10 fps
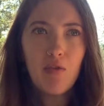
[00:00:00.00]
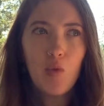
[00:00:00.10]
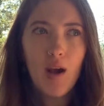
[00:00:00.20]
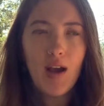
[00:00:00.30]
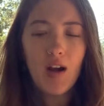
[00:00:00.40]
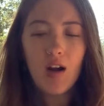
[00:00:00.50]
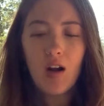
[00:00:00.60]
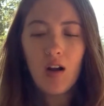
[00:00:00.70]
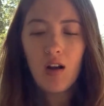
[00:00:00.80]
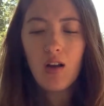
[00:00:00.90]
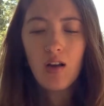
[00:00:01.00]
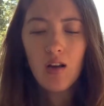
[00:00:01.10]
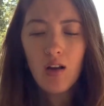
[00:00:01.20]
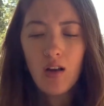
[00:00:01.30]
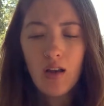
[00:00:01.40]
where
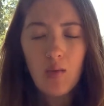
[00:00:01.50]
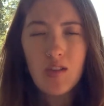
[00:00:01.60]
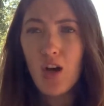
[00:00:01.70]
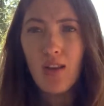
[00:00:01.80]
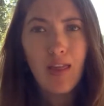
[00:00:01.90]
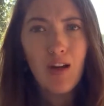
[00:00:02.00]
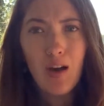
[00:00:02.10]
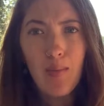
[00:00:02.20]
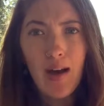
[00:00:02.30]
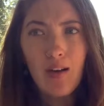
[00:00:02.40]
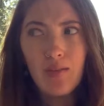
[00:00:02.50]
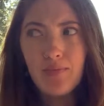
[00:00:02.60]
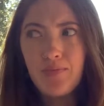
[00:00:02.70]
it was all I thought about.